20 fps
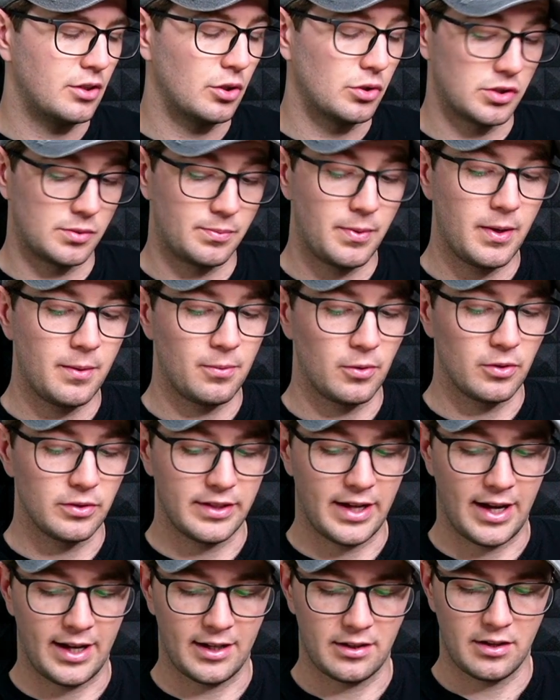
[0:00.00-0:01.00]
people
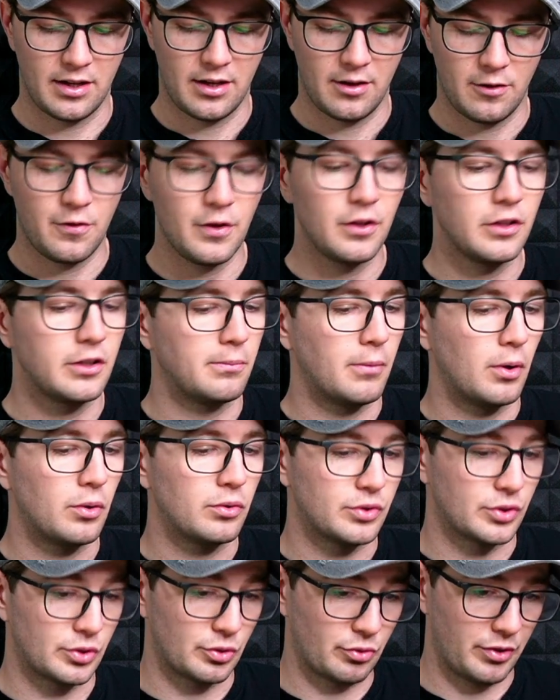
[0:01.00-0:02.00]
that feel the
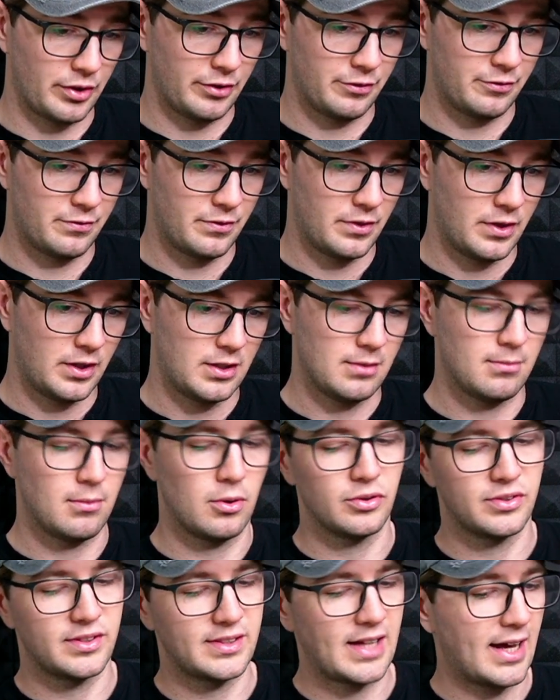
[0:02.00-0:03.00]
most grief, the
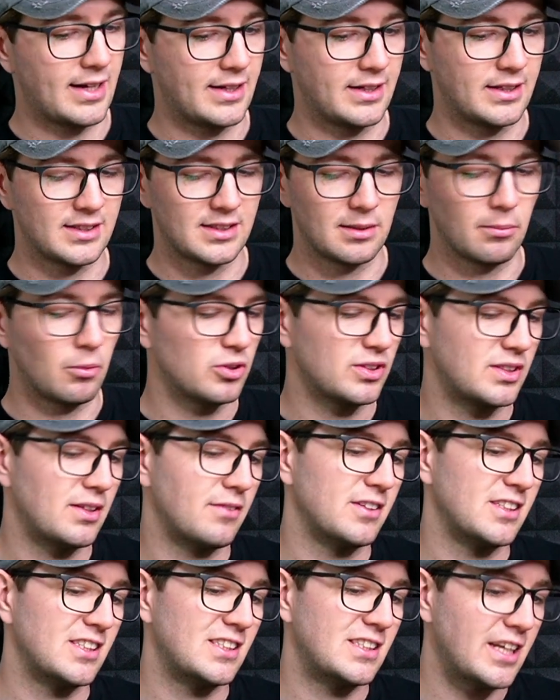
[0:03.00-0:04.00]
most sadness, the most
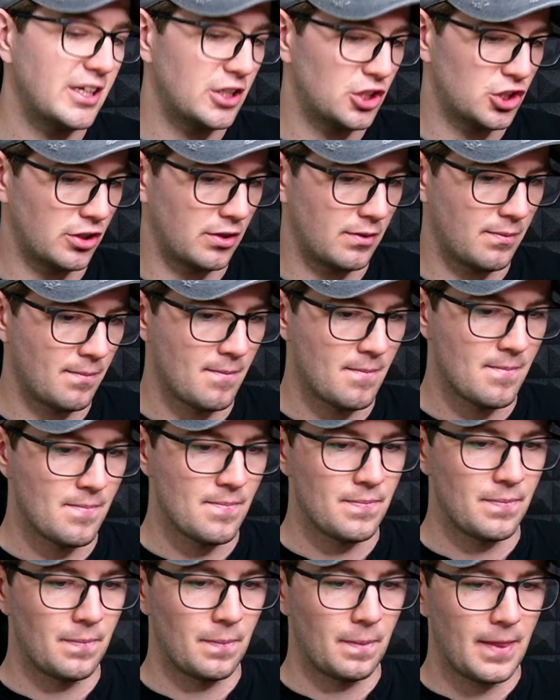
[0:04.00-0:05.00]
devastation,
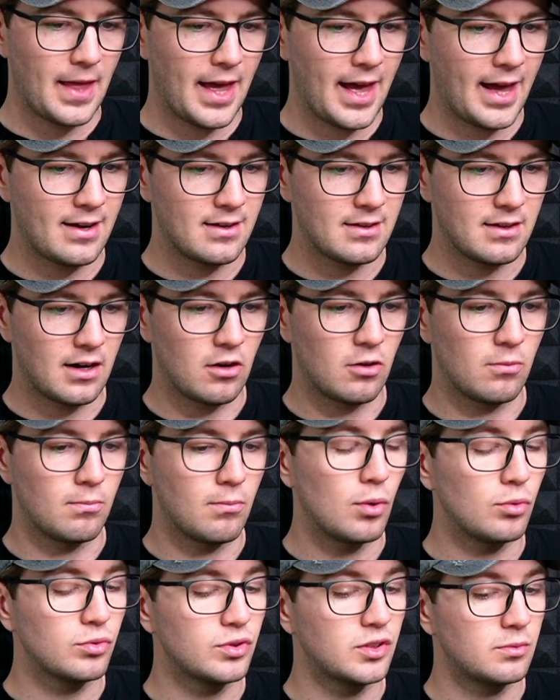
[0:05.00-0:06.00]
and are
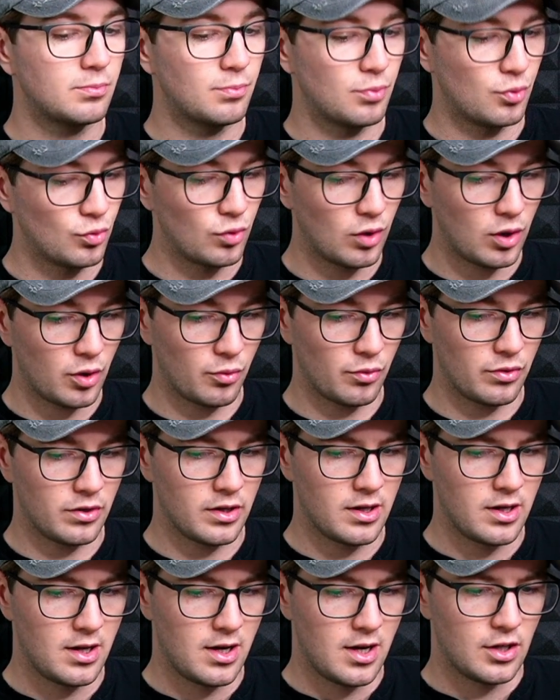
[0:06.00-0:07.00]
most
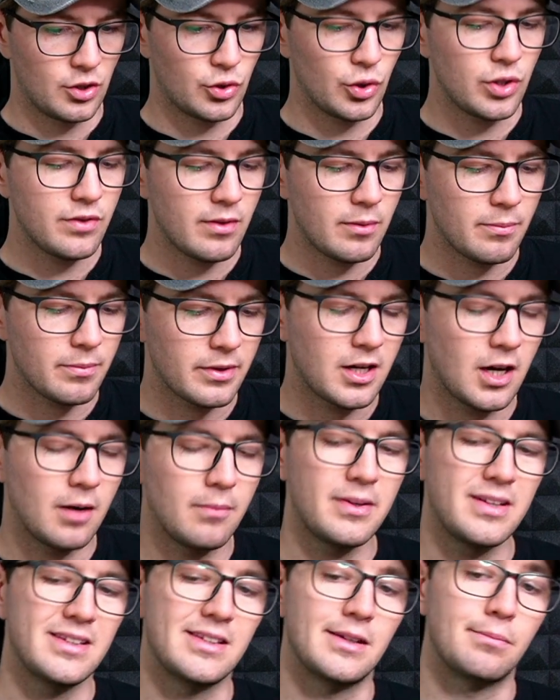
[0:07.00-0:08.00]
prone to even
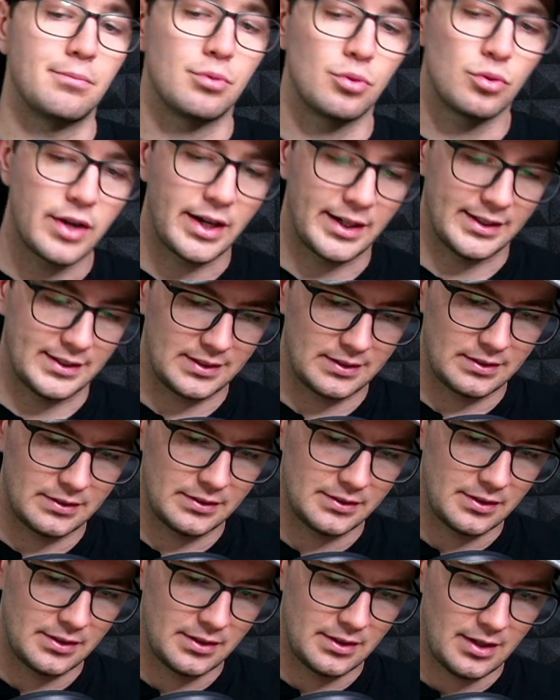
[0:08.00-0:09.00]
becoming depressed
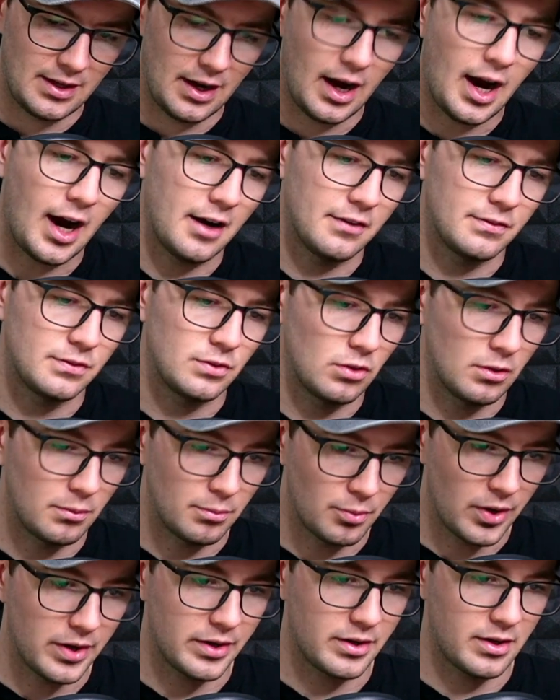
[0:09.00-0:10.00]
after a
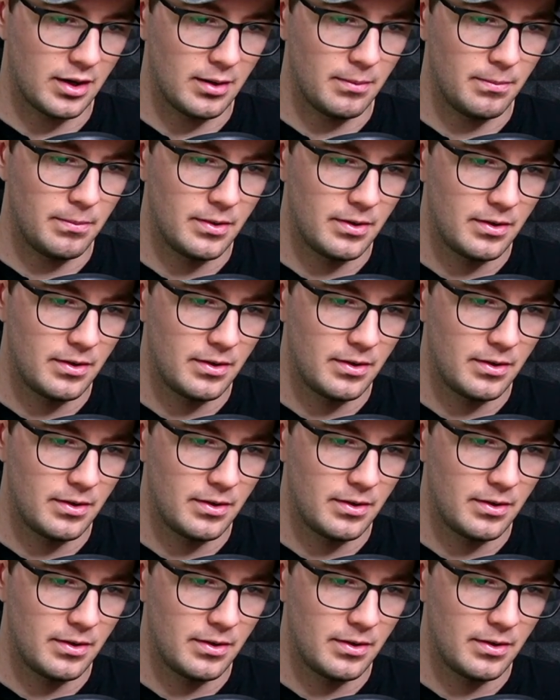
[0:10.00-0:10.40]
breakup.